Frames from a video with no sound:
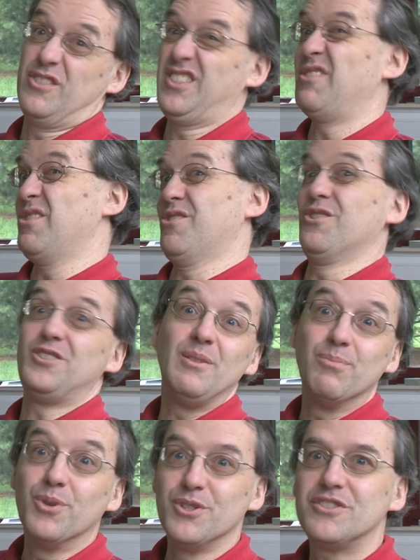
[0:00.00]
It's only
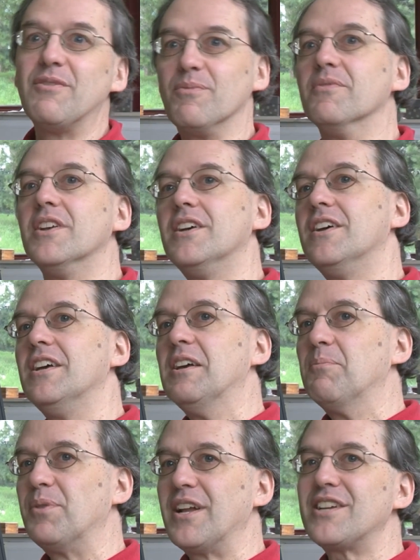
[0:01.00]
13.7,
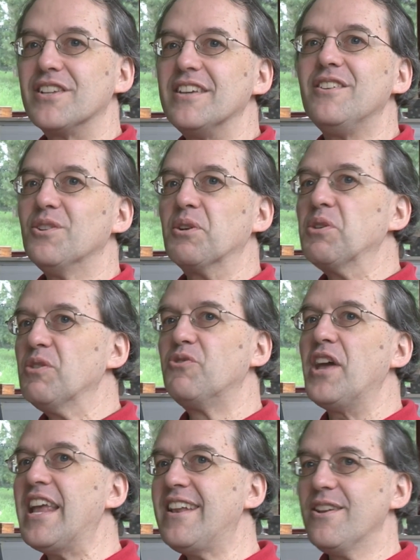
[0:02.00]
but actually you know you've
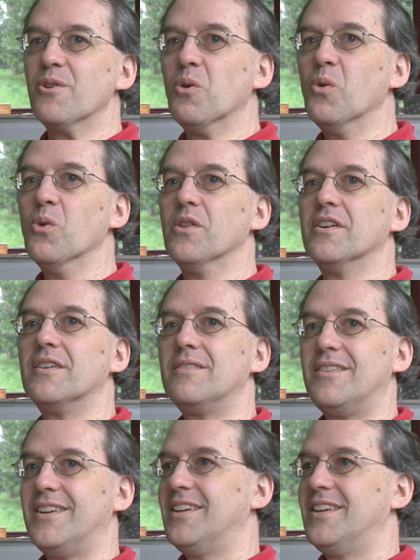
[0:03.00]
hidden all the